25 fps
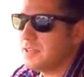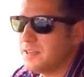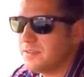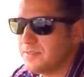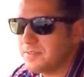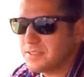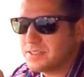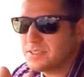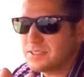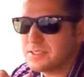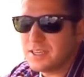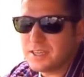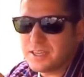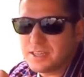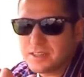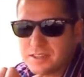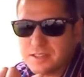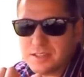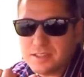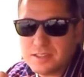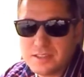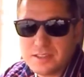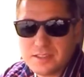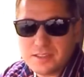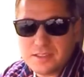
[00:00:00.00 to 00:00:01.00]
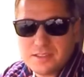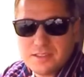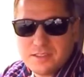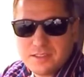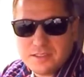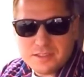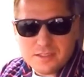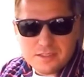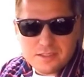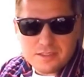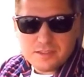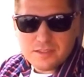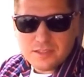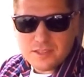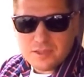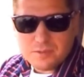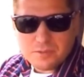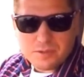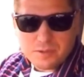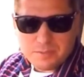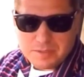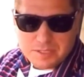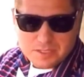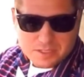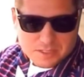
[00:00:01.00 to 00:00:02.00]
You know, even just like the,
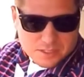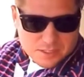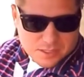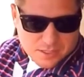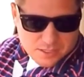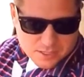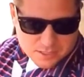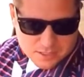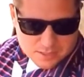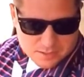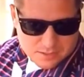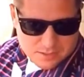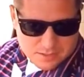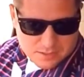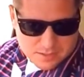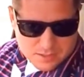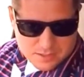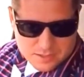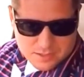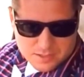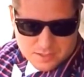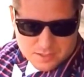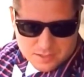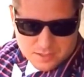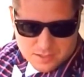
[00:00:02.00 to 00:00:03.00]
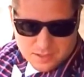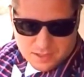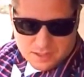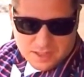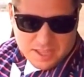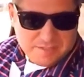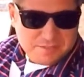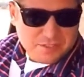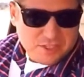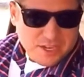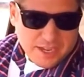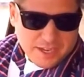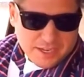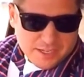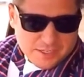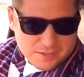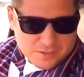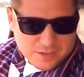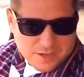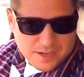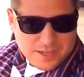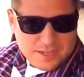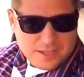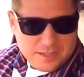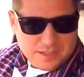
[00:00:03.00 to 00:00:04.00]
you, I mean, just the the life
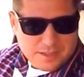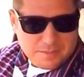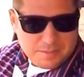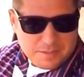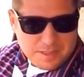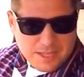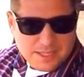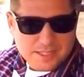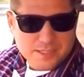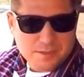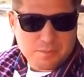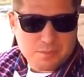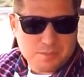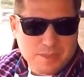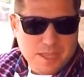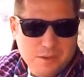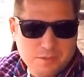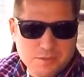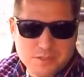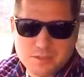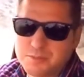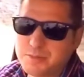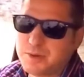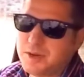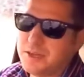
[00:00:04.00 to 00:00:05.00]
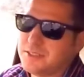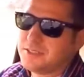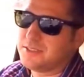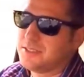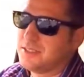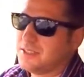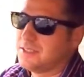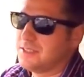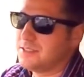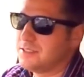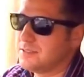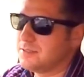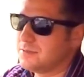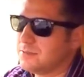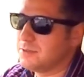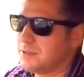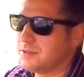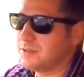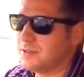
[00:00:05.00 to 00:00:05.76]
jackets, right? I mean, that's a that was a process.